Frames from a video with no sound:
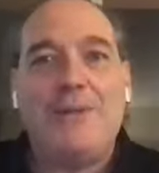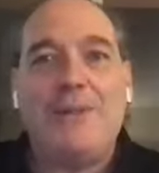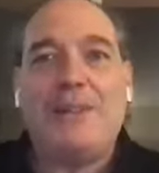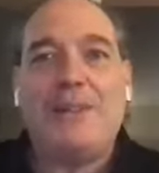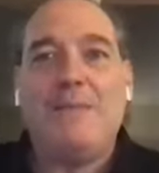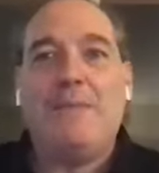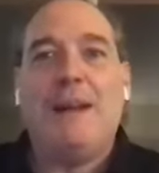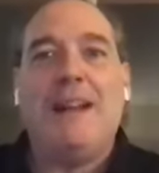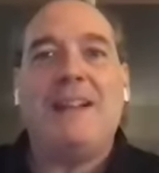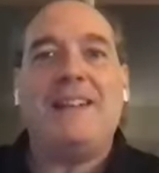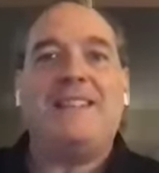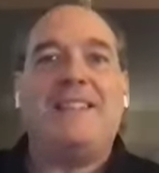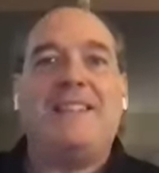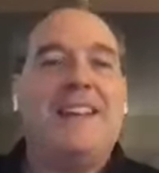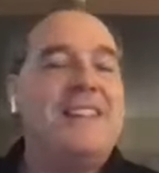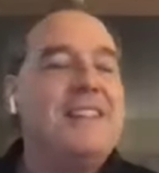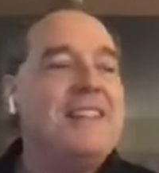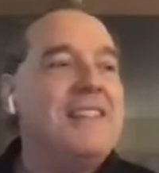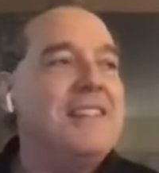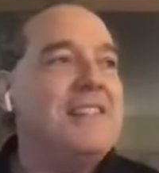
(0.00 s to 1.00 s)
was the biggest
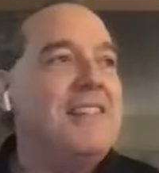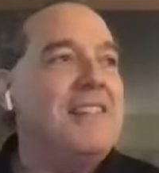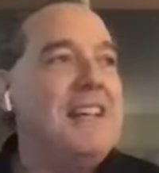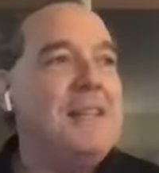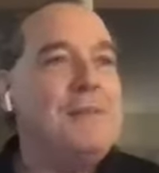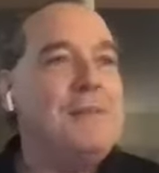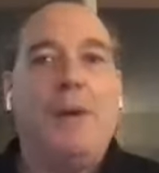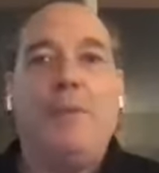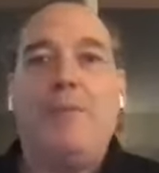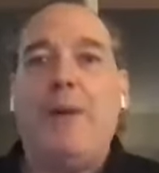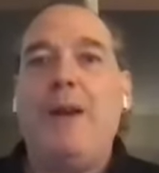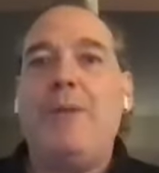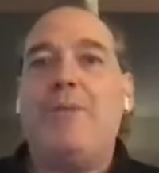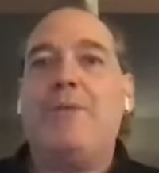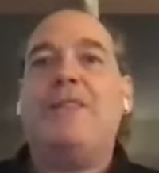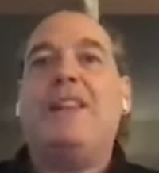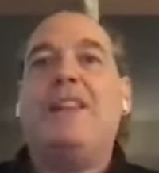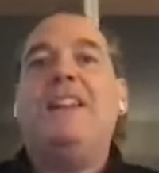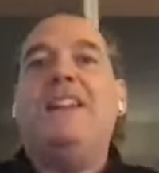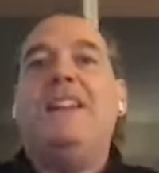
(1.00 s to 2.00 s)
thing since sliced bread. We
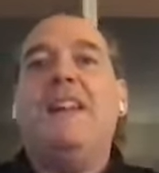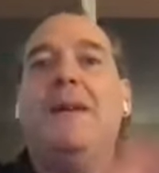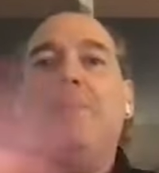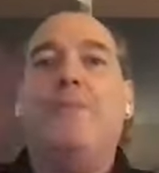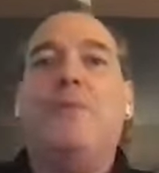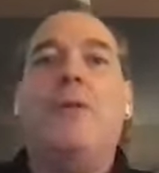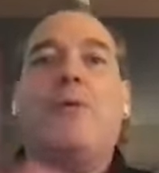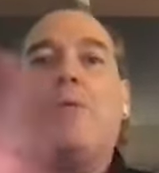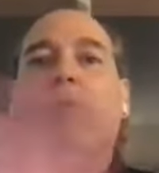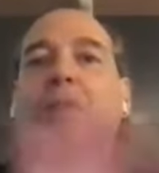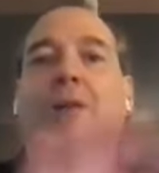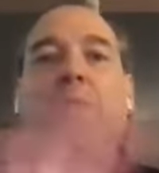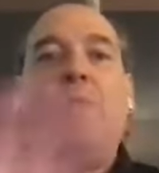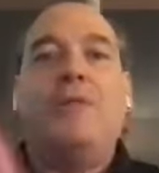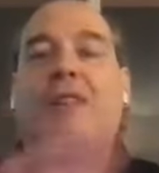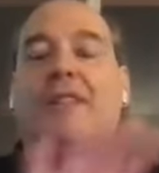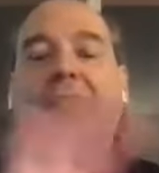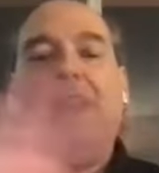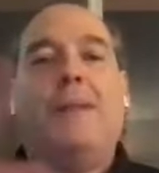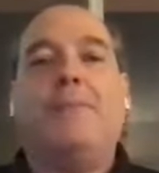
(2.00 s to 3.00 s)
were like one
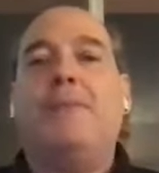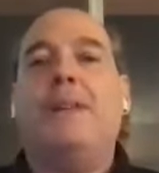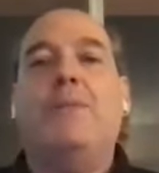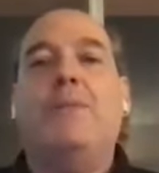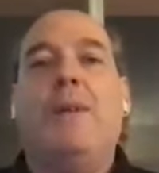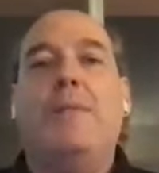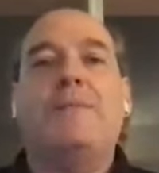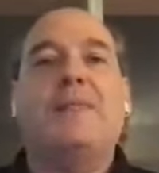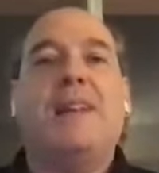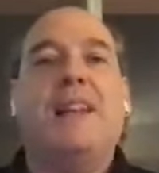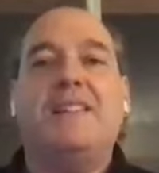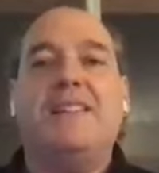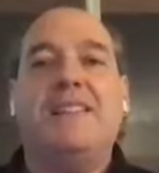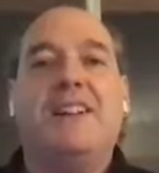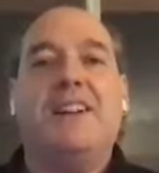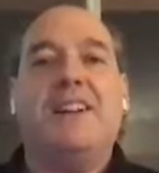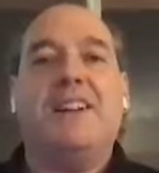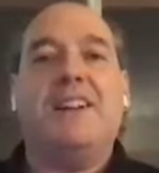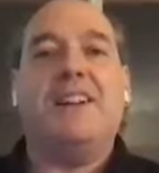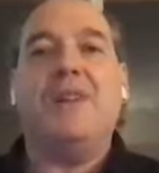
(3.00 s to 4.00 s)
of the top 10 websites in
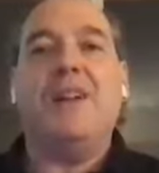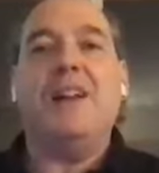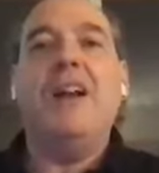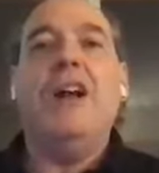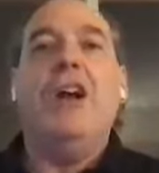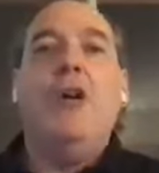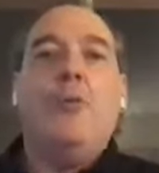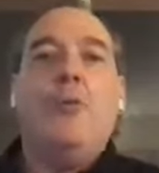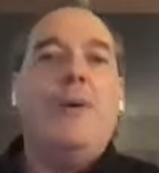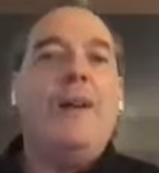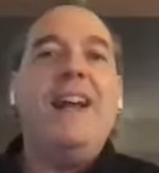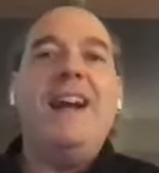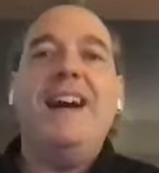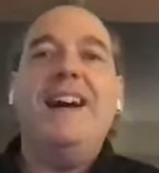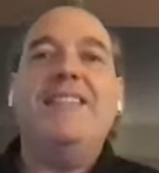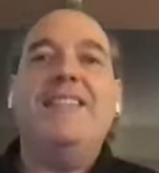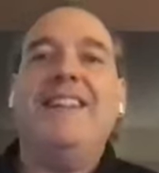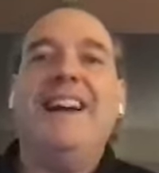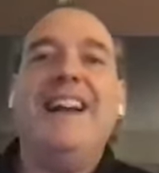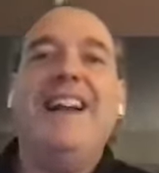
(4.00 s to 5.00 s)
the country. We
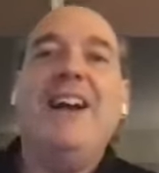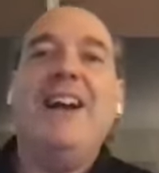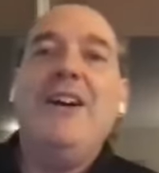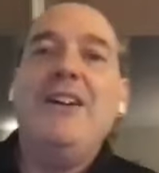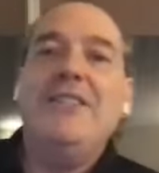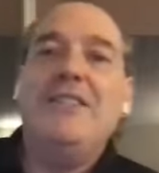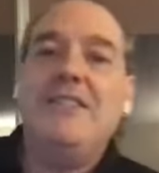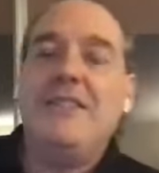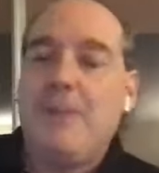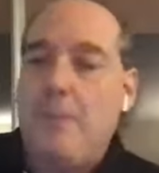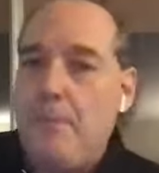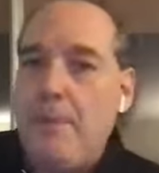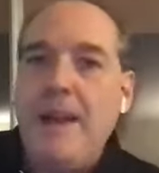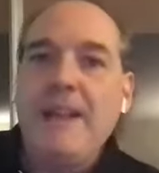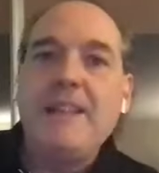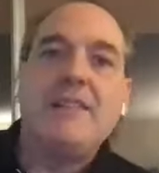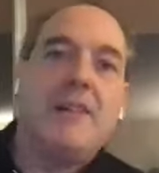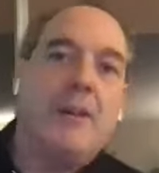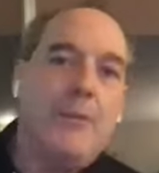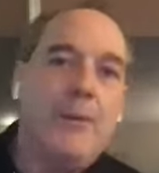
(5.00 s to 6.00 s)
had like, so
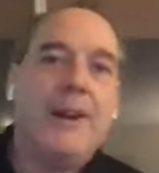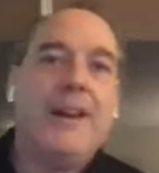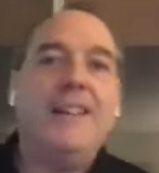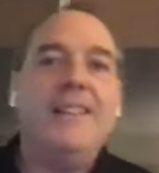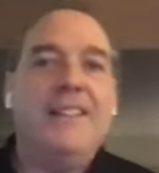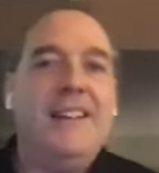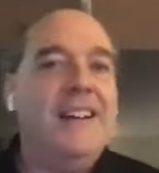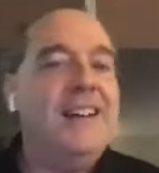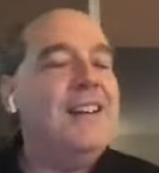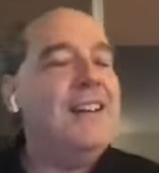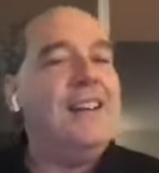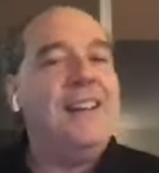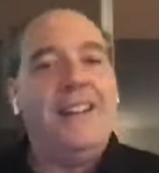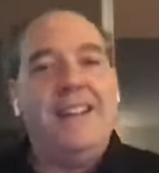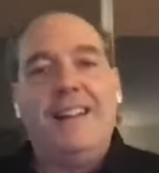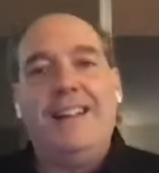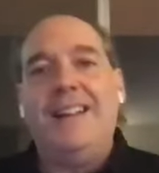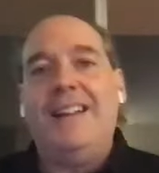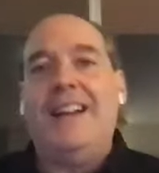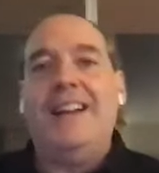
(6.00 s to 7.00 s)
basically what I did,
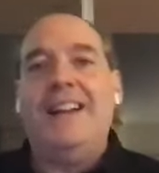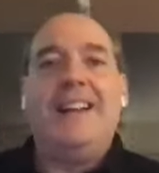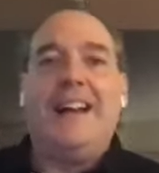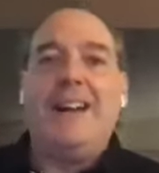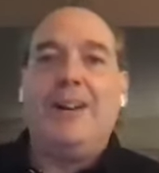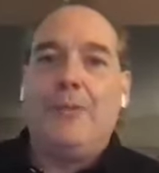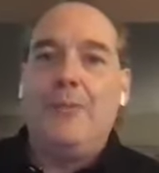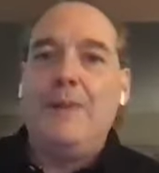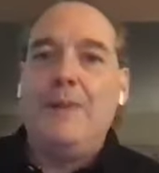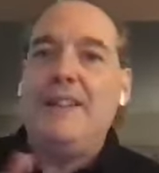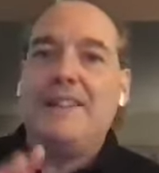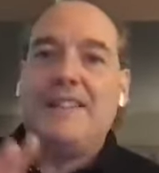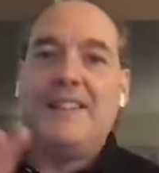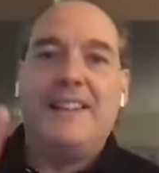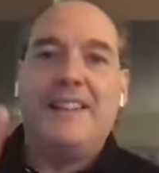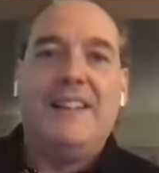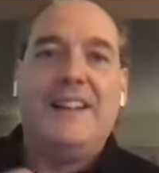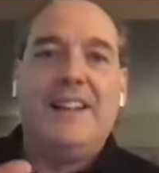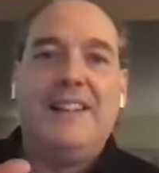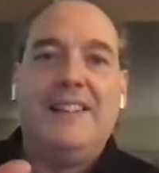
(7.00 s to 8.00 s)
and I don't mean this
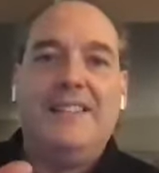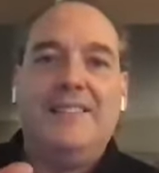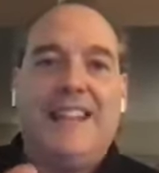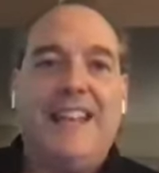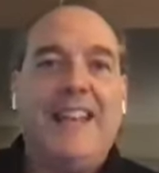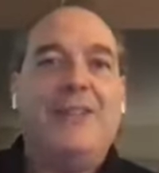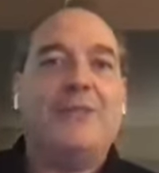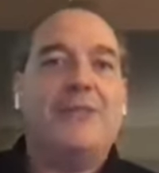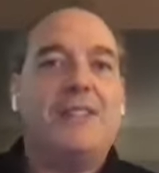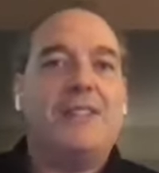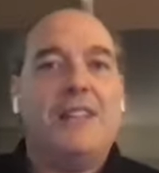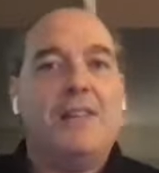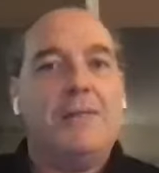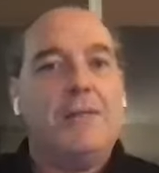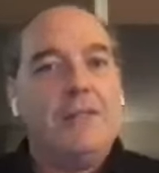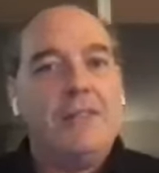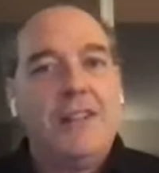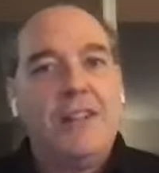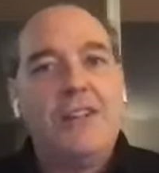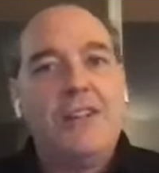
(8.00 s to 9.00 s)
in the legal sense,
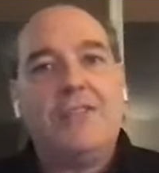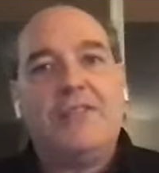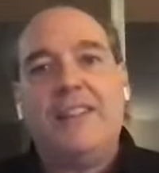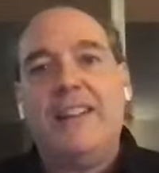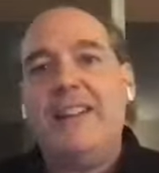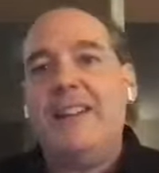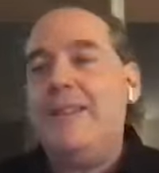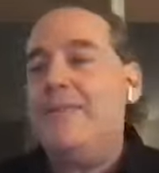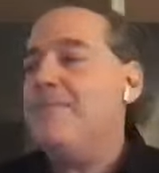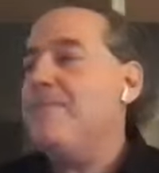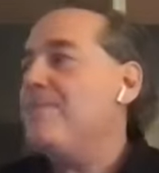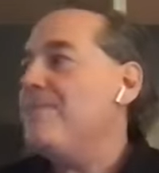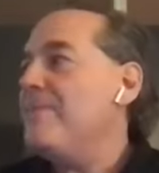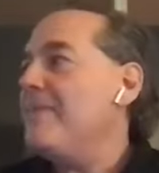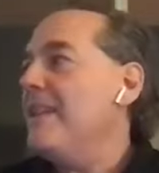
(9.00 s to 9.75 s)
essentially,